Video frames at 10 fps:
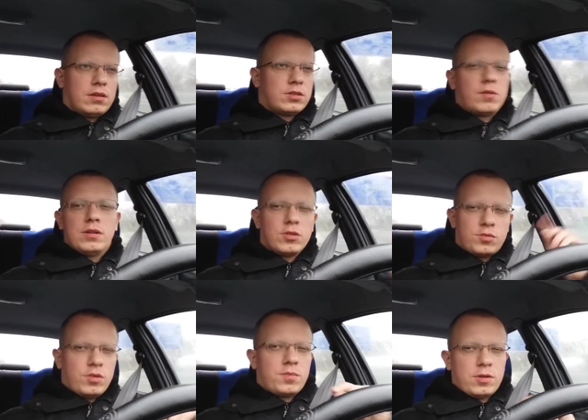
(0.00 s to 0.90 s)
Sorry, not
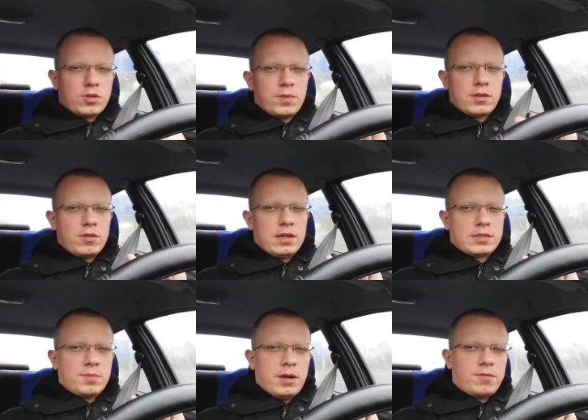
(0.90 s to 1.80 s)

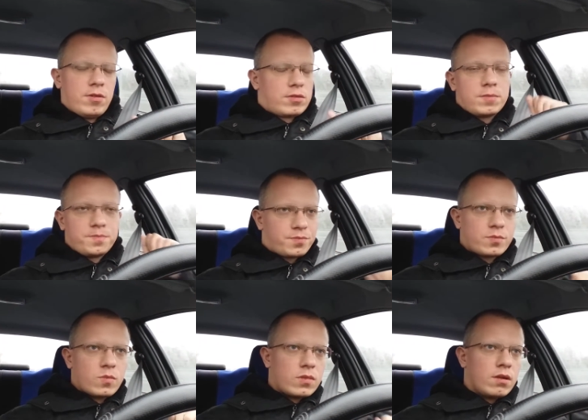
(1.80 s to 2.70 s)
McDonald's. My fault.
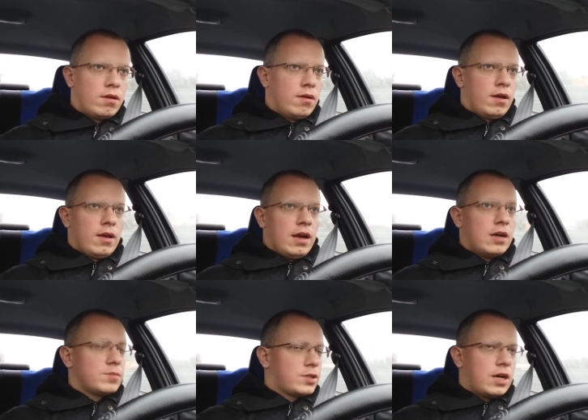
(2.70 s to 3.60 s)

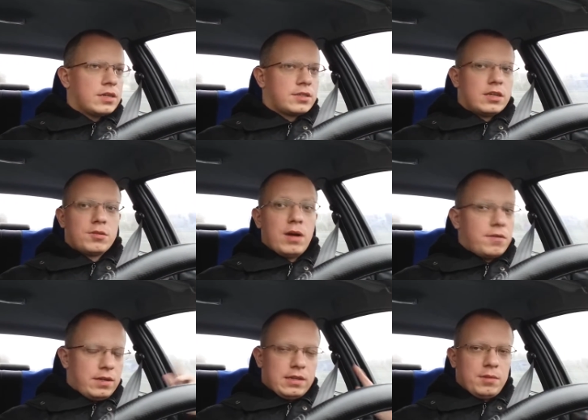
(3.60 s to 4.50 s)
I'm just
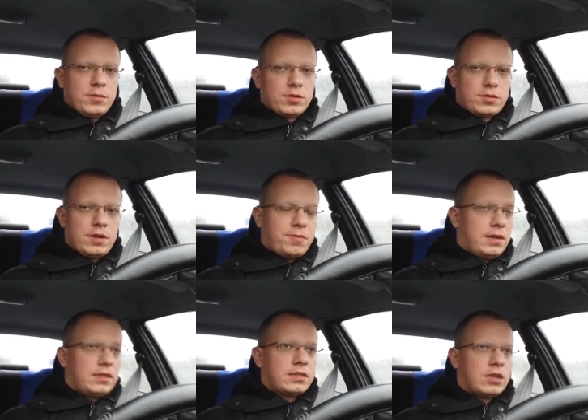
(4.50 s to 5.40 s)
driving and I'm not
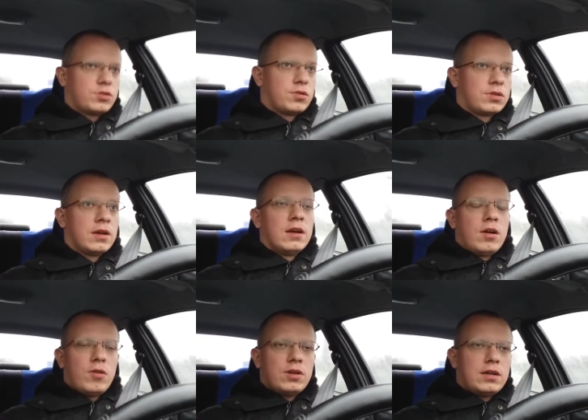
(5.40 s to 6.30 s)
thinking such good.
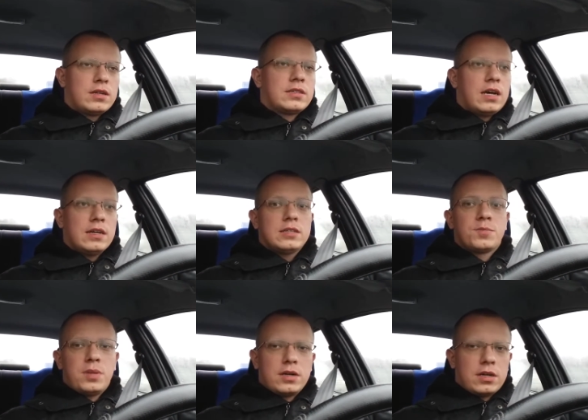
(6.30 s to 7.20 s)
On the other side
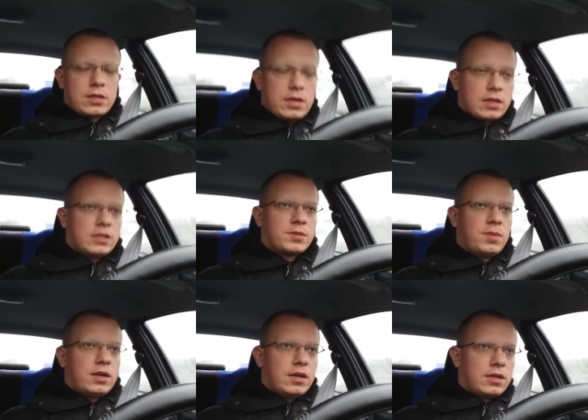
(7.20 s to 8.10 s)
is Burger
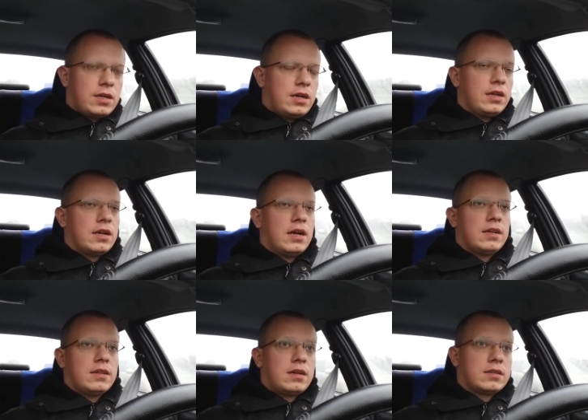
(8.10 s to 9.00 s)
King.
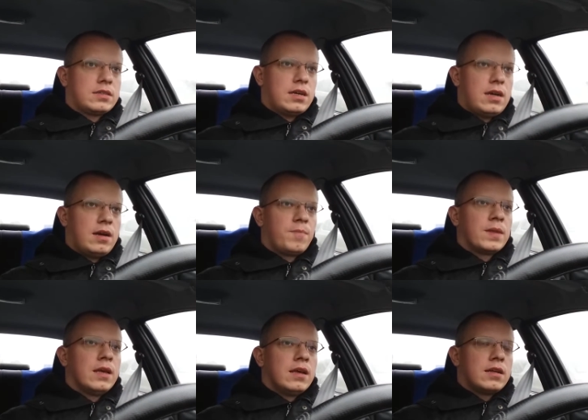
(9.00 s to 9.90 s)
And there's a
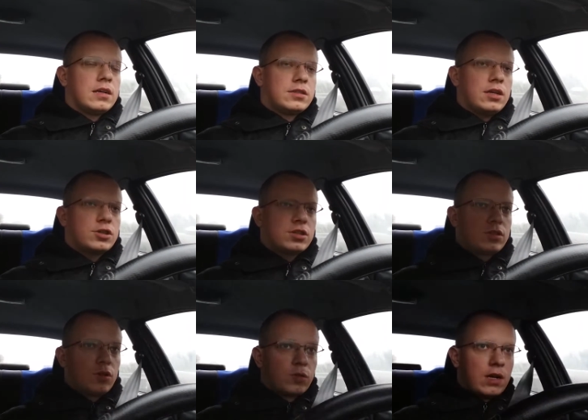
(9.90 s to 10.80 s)
gas
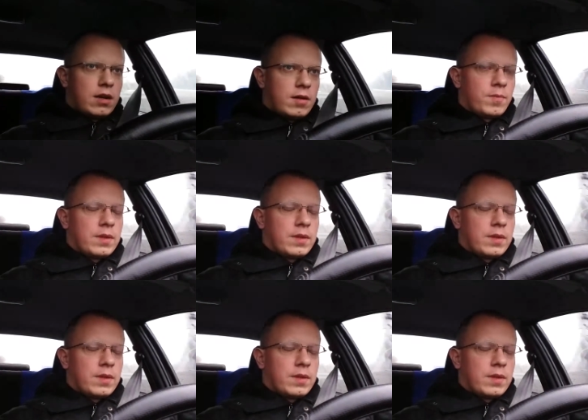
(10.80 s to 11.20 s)
station Total.